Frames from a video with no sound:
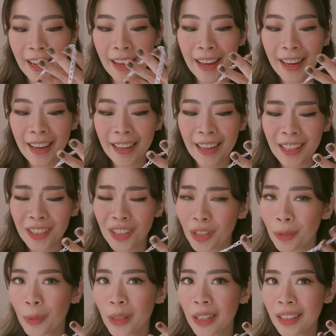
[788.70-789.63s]
And I
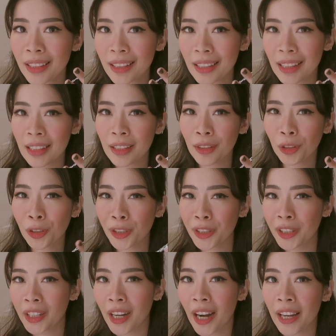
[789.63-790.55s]
just wanna see
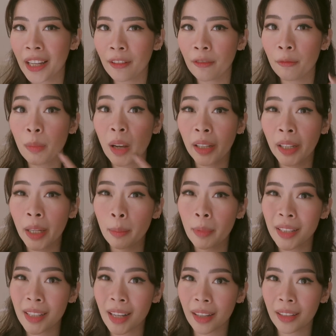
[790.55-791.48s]
or try if bagay
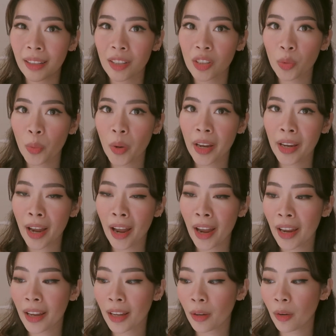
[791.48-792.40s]
ba sa akin. That's why
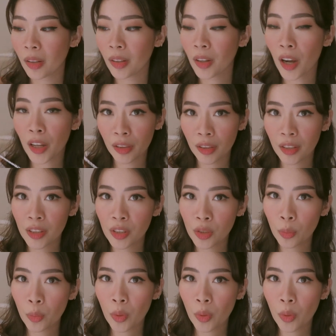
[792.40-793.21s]
I got this